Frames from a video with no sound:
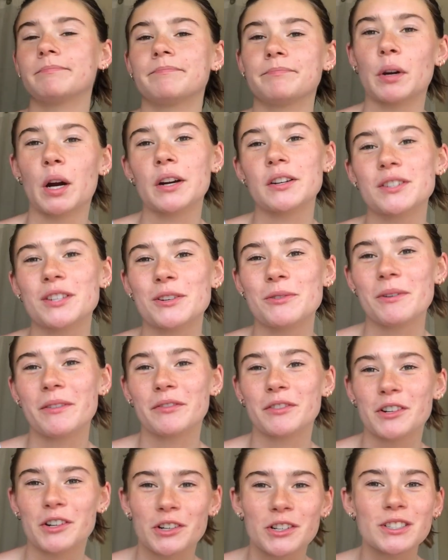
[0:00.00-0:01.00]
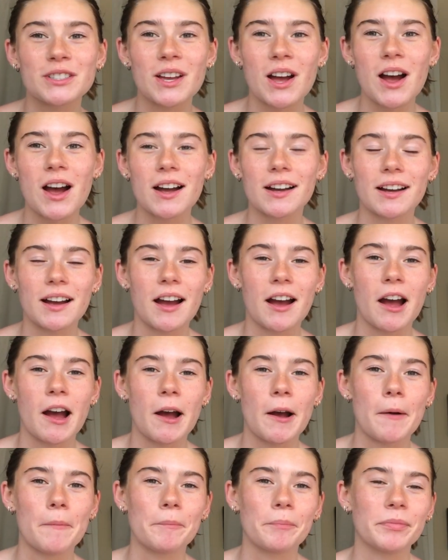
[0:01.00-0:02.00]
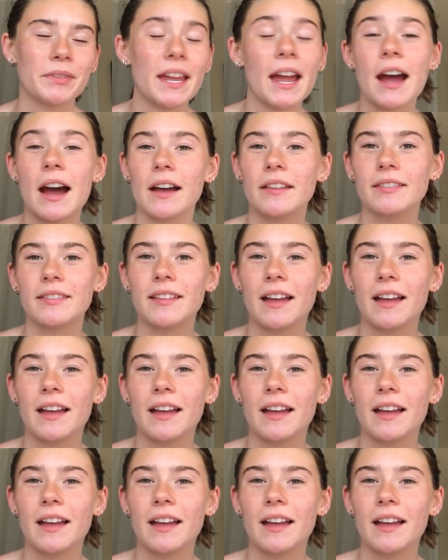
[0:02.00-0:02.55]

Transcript: part 2 of Girl Talk. Yeah,